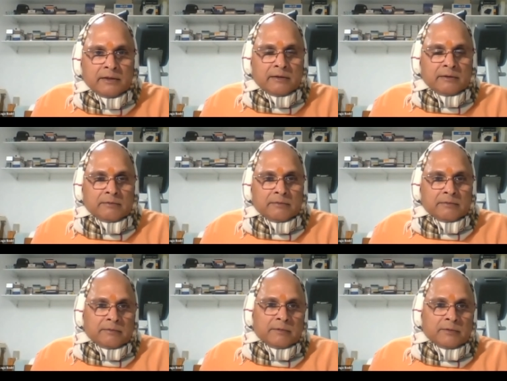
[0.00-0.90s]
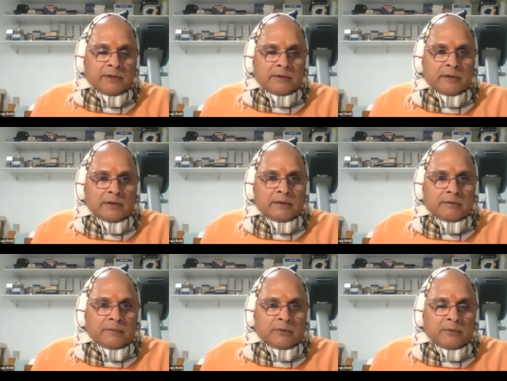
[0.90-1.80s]
uh, um,
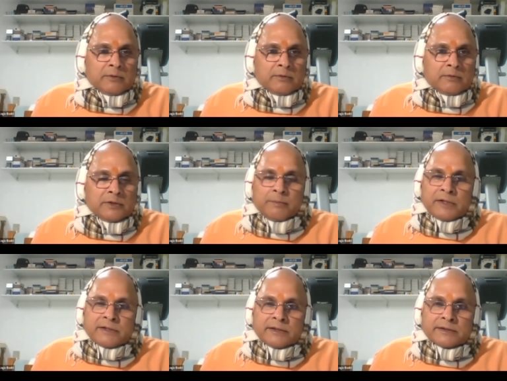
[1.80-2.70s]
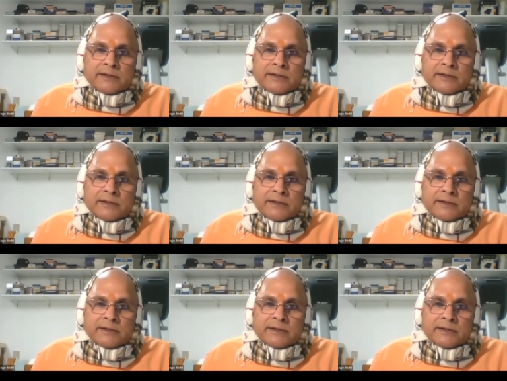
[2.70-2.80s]
with the muscles.